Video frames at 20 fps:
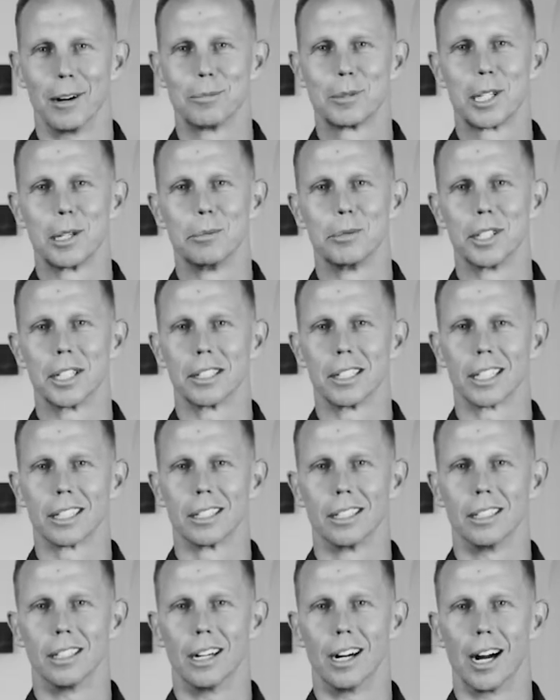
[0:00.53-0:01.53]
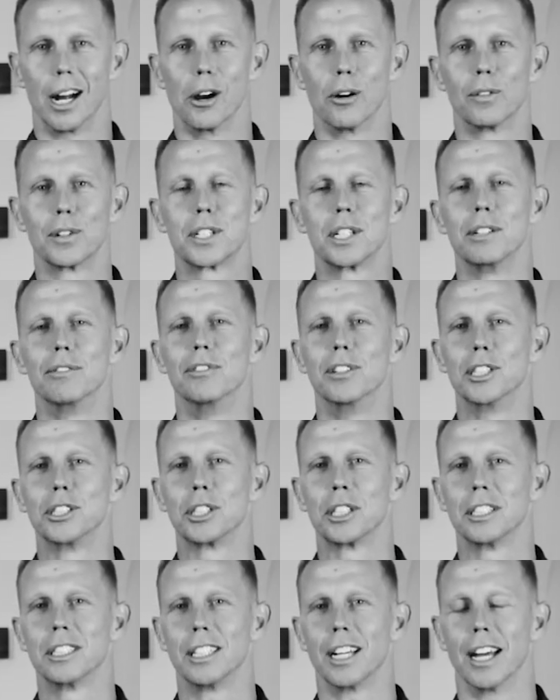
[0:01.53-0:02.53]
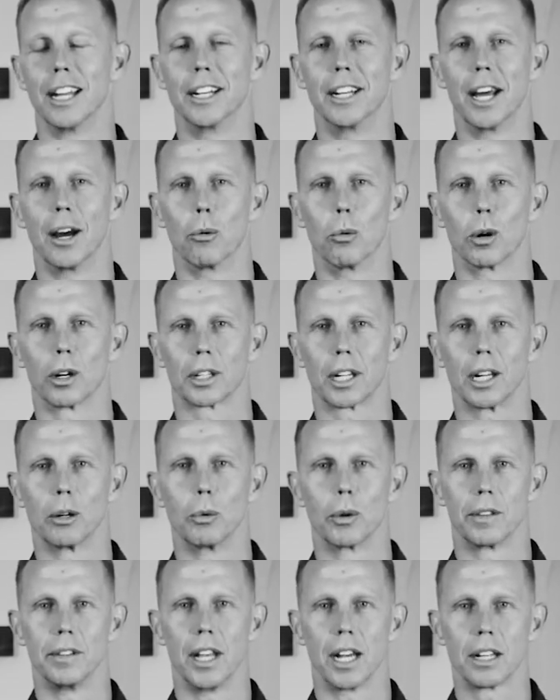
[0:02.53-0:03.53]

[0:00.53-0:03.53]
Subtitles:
I'm Tim Deering. I oversee vision and networking with